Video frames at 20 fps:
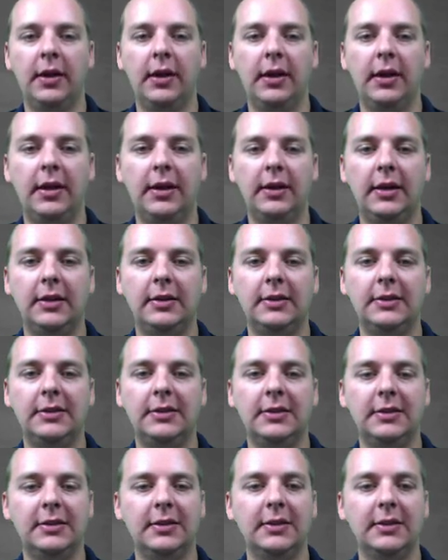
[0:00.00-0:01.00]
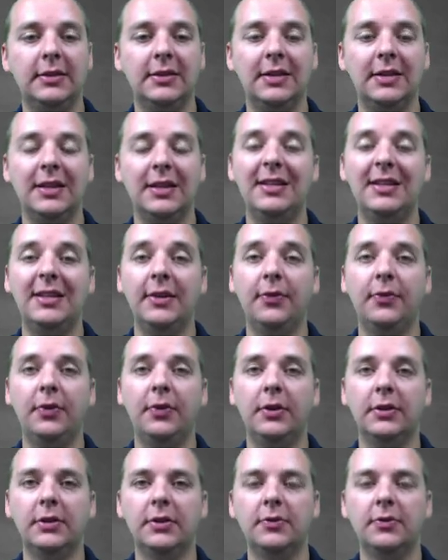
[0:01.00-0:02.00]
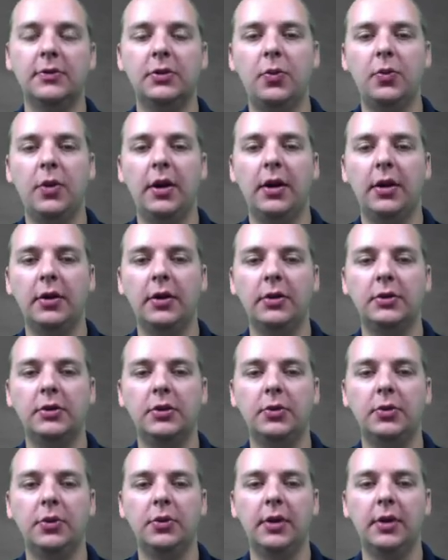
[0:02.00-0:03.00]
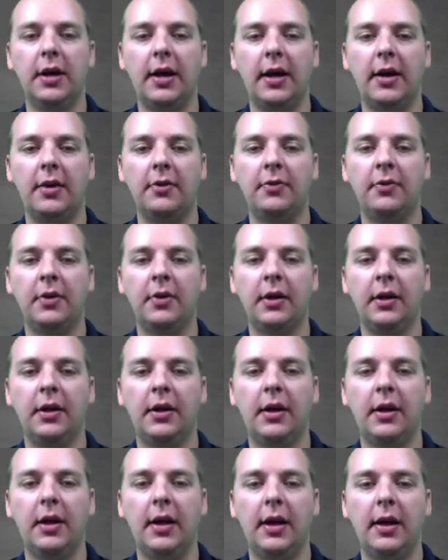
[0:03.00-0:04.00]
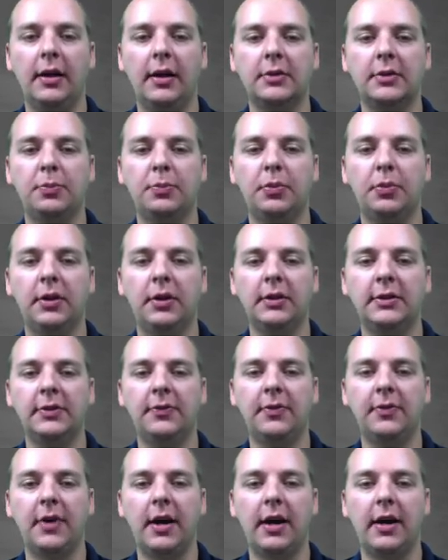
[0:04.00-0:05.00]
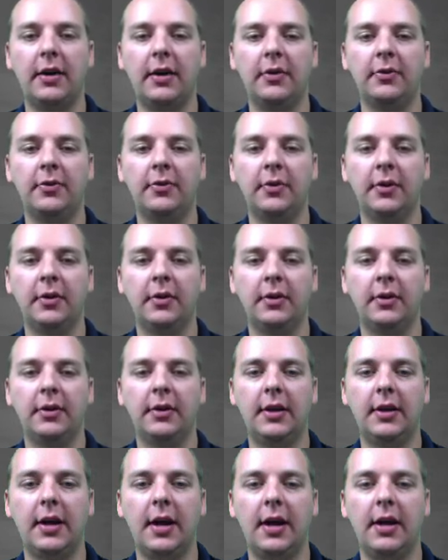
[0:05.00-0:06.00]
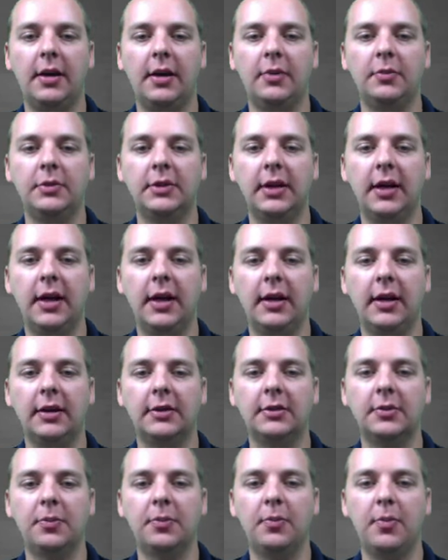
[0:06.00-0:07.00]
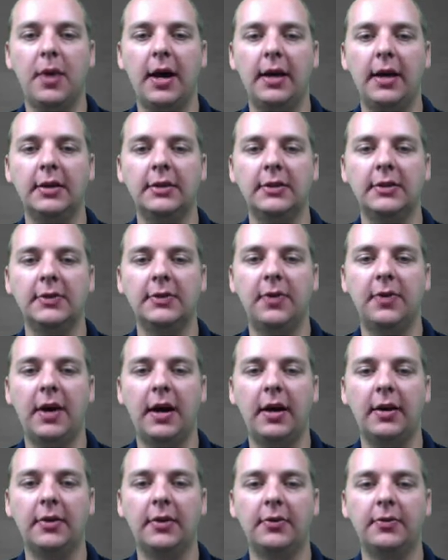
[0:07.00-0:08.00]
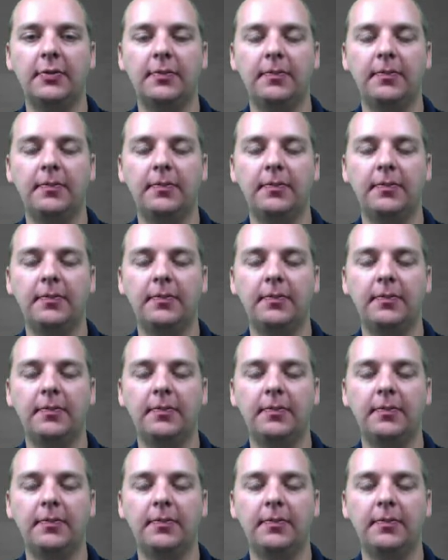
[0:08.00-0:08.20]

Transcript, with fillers: and since this is a difference of squares, you would have x plus 5 times x minus 5.